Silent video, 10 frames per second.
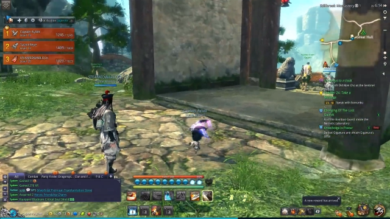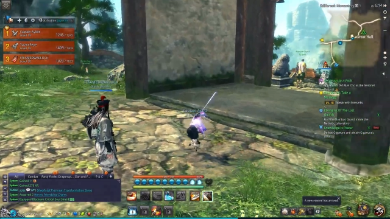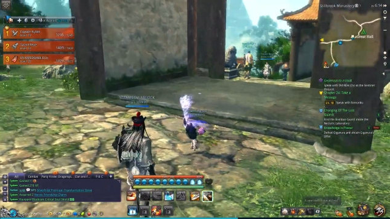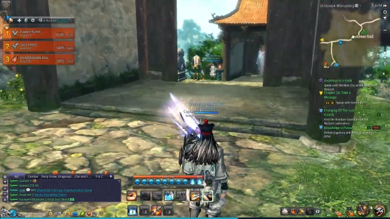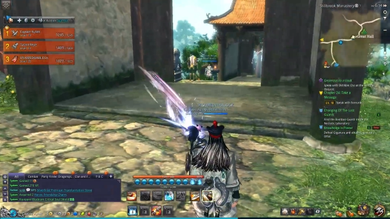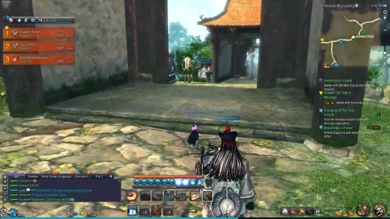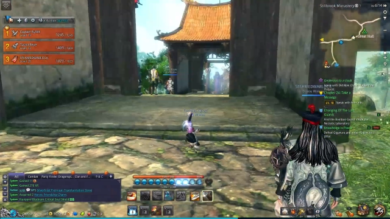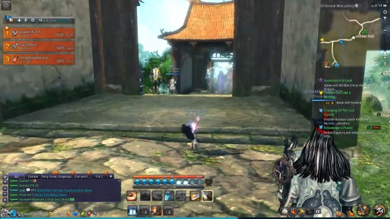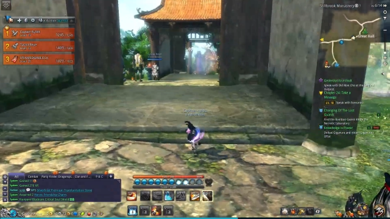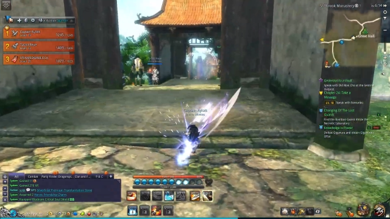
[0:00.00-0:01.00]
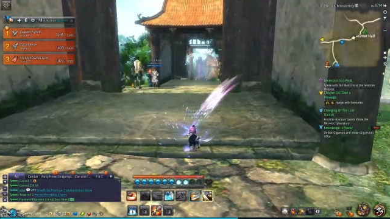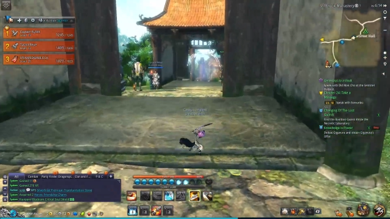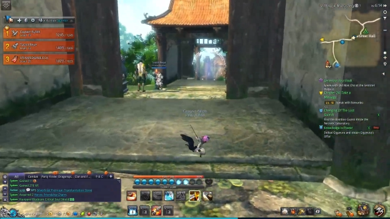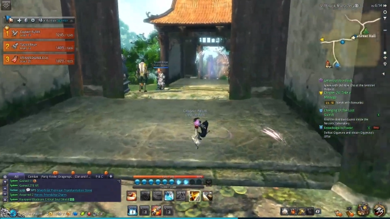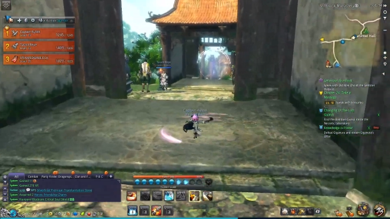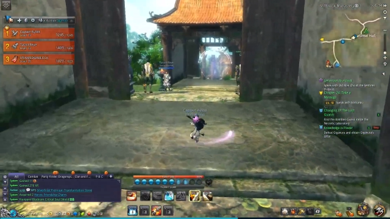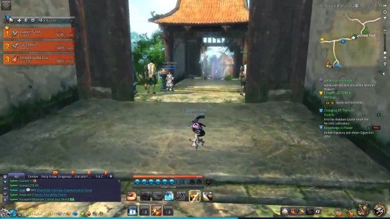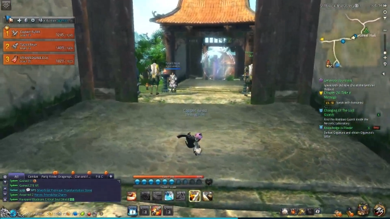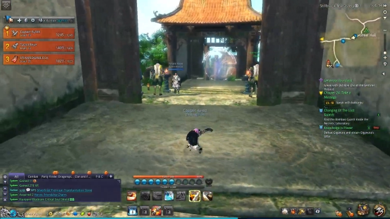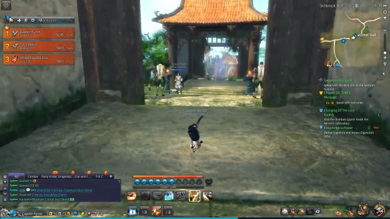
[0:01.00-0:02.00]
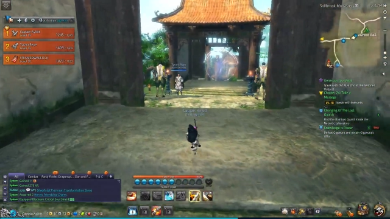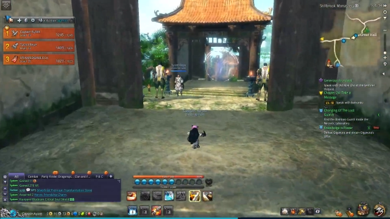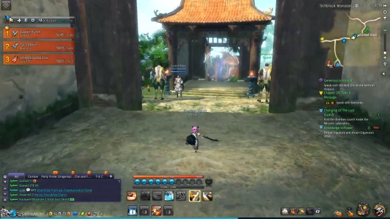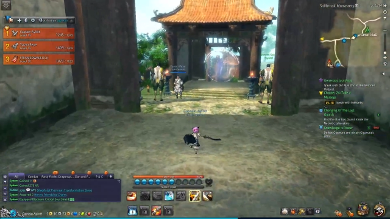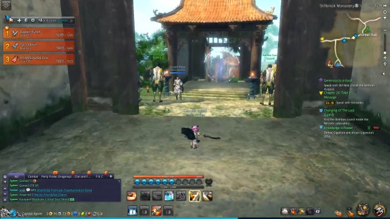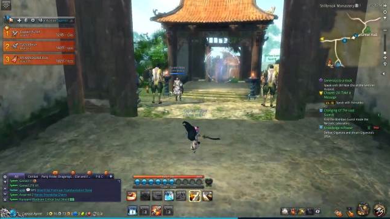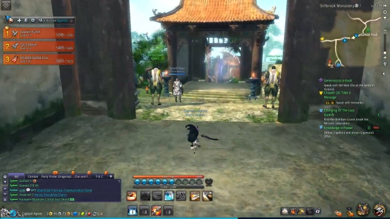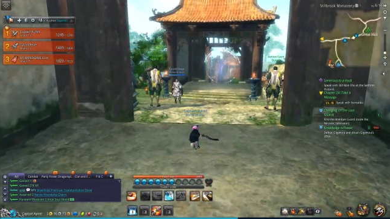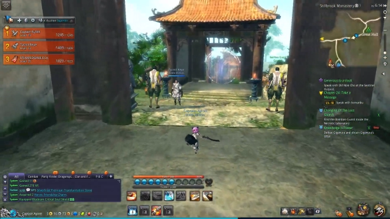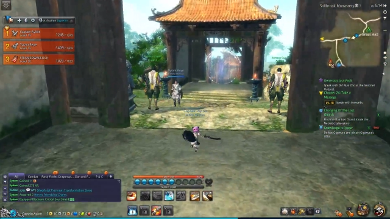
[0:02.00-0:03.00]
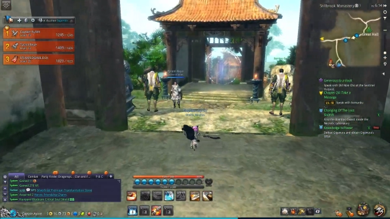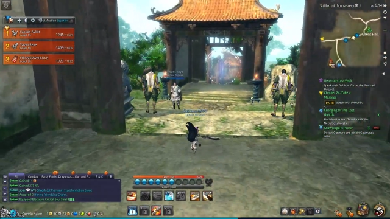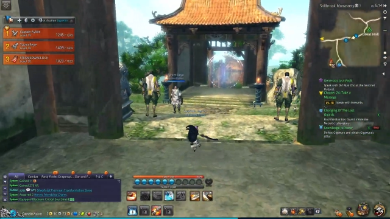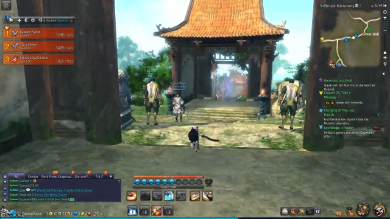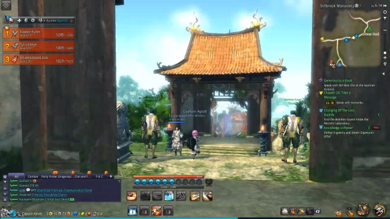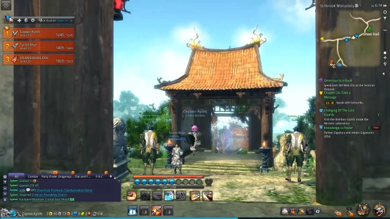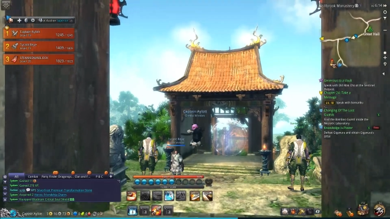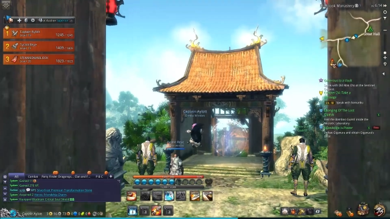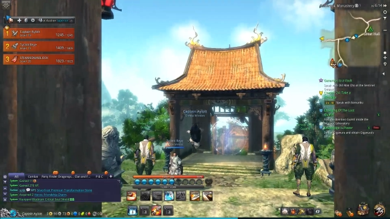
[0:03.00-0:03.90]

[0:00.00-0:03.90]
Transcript: [unreadable: no face in view]